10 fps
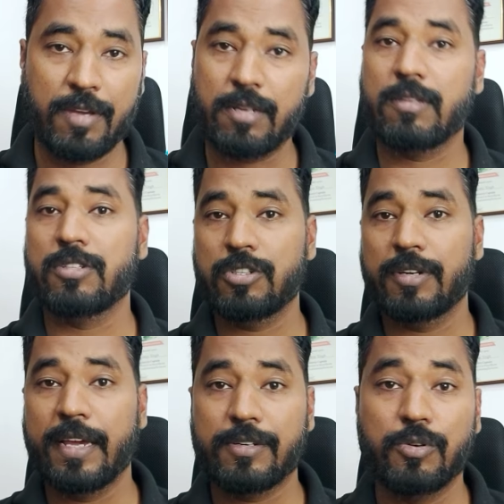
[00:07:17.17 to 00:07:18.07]
when this
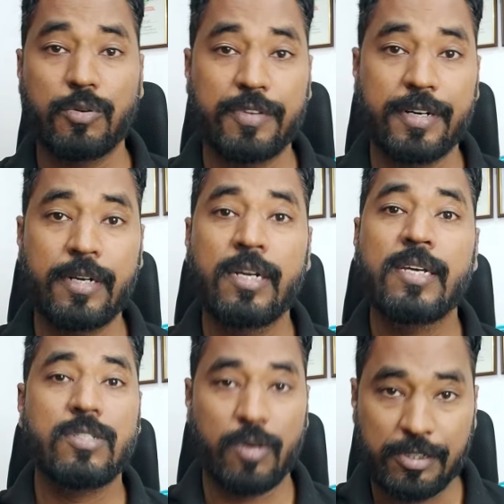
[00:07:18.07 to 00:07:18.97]
should get over.
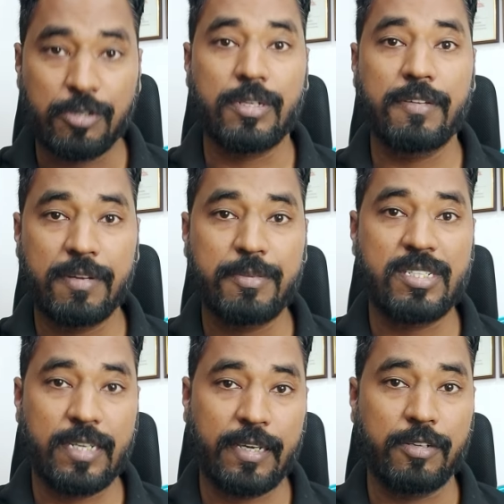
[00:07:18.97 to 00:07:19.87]
So I should even be
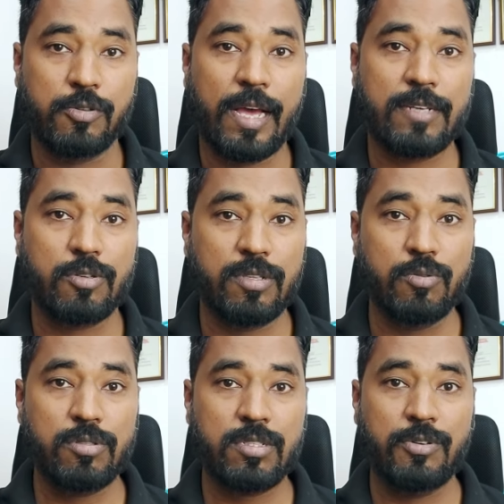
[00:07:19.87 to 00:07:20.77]
sticking to that. So
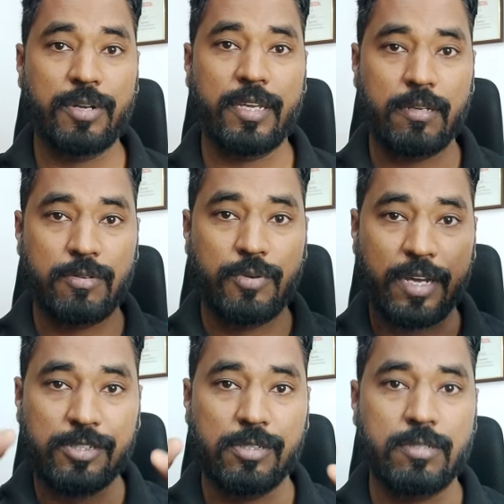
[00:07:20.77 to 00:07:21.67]
those three
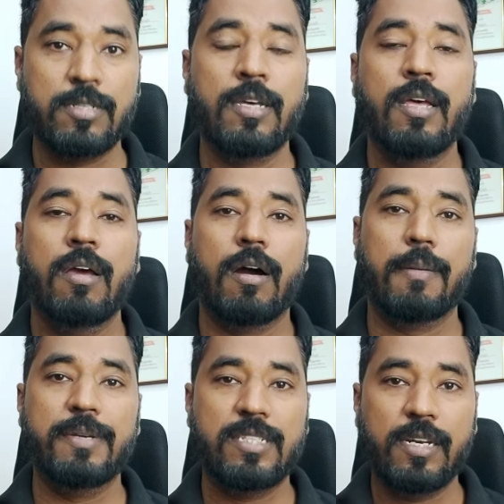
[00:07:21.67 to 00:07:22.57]
directions
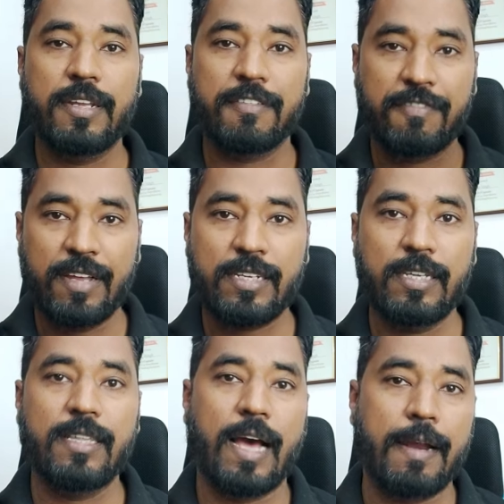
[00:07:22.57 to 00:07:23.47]
are basically
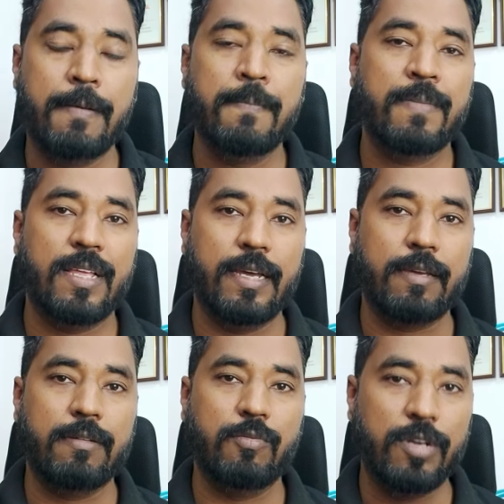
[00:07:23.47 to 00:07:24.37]
reflecting that,
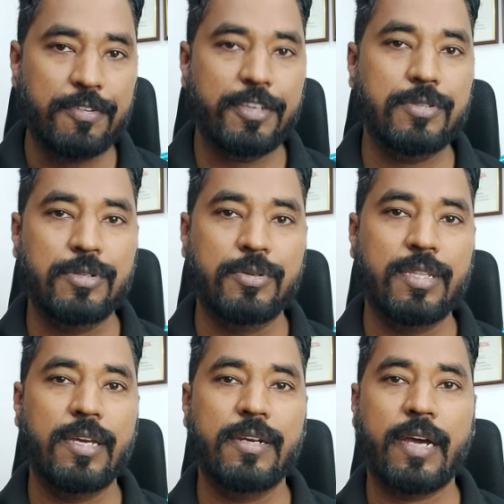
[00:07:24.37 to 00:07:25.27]
like whatever you do
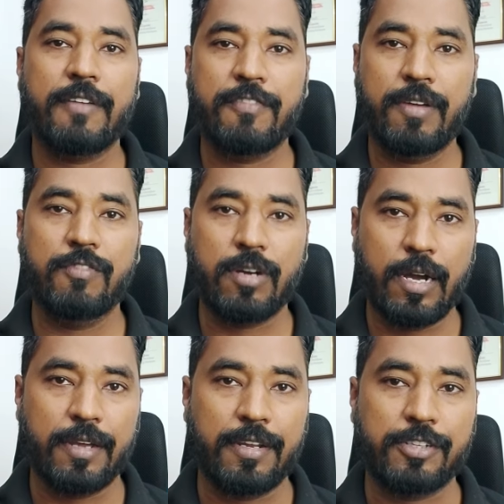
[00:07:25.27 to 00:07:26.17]
in the entire framework
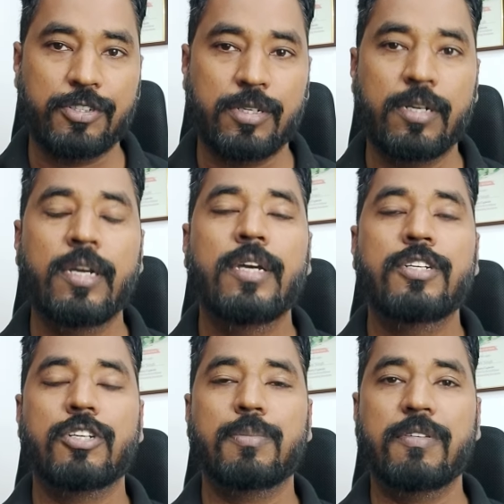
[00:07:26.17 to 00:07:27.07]
architecture
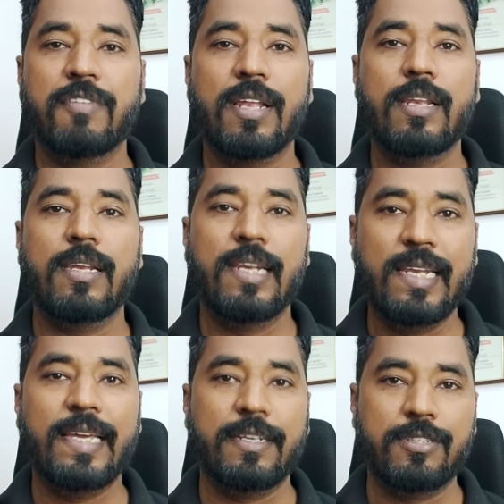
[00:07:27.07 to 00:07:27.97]
should be well
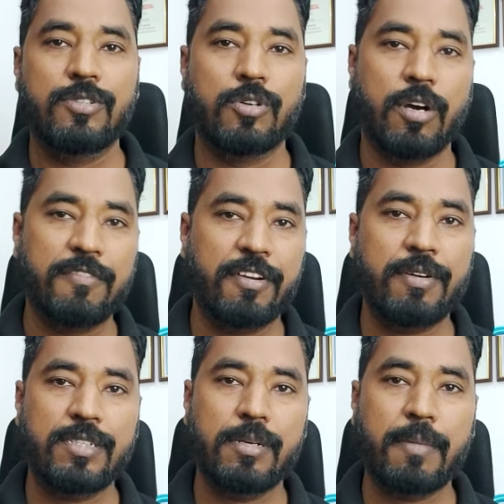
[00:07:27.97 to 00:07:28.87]
linked to
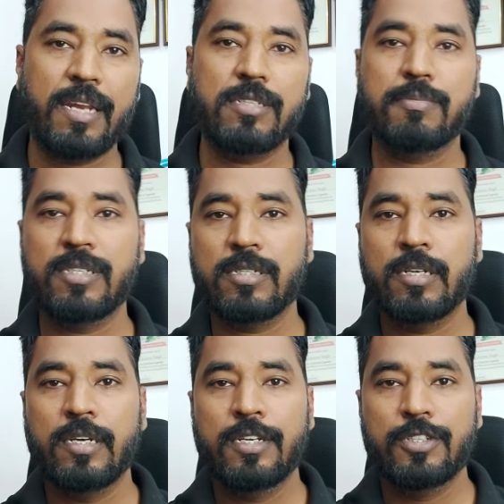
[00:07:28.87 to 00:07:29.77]
configuration
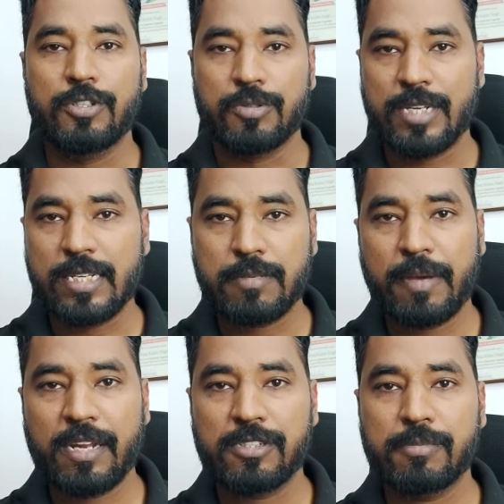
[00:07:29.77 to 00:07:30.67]
management, to test
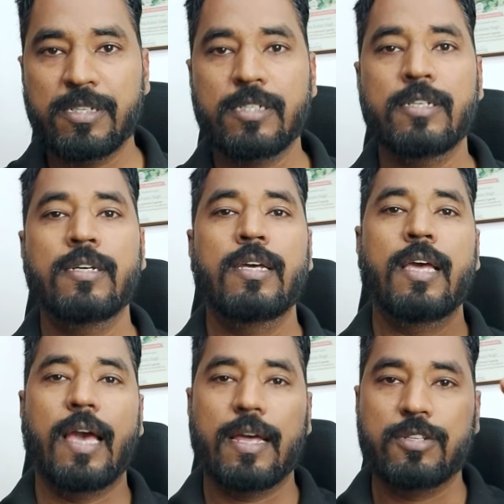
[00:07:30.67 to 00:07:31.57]
management,
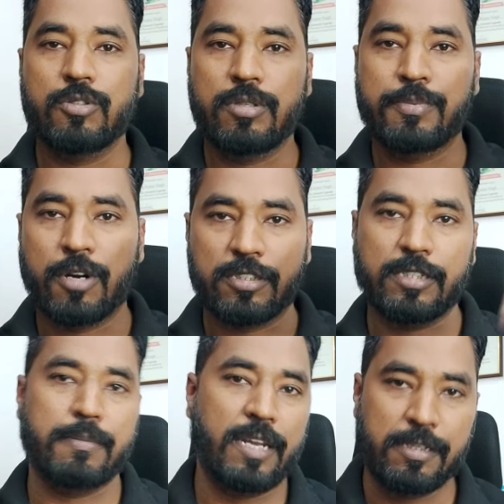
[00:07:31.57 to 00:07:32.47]
and to the
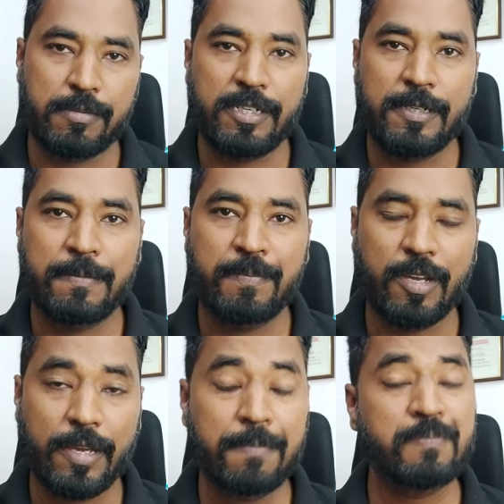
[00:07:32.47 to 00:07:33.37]
project management,
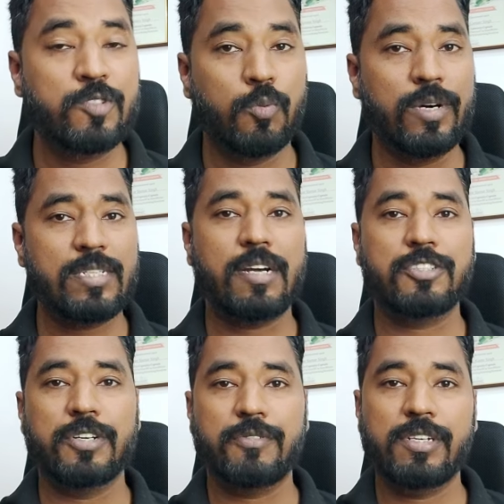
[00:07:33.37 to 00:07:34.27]
okay? So once our
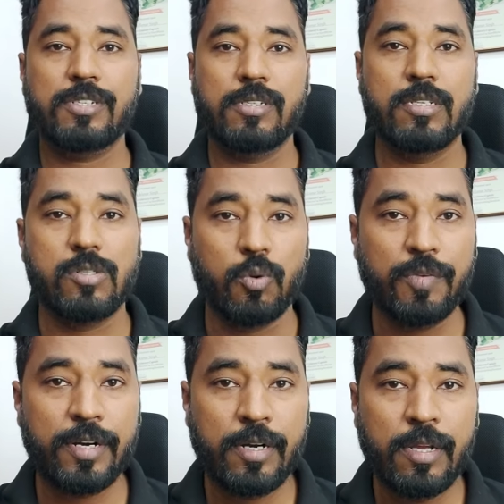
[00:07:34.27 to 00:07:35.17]
generation is
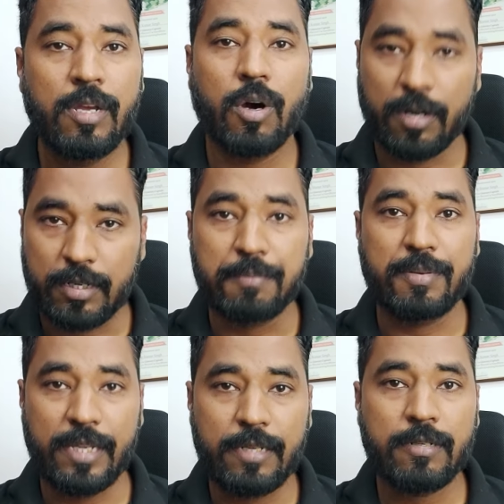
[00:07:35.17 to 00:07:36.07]
over or
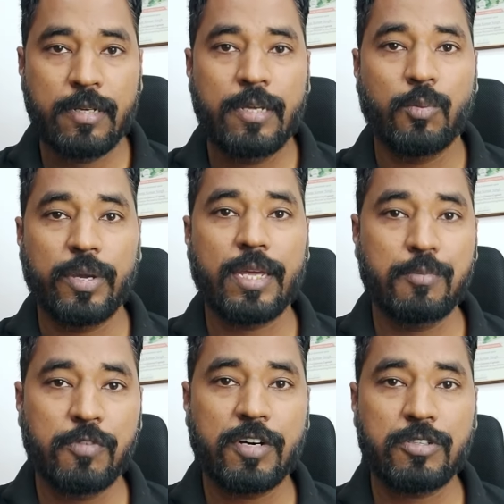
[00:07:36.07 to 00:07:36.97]
complete, we can
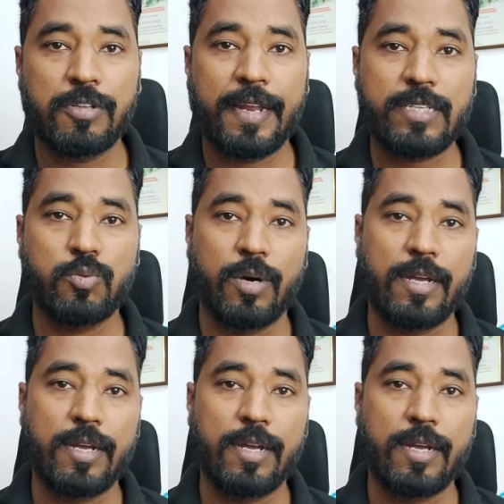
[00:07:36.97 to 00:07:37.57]
move on to the next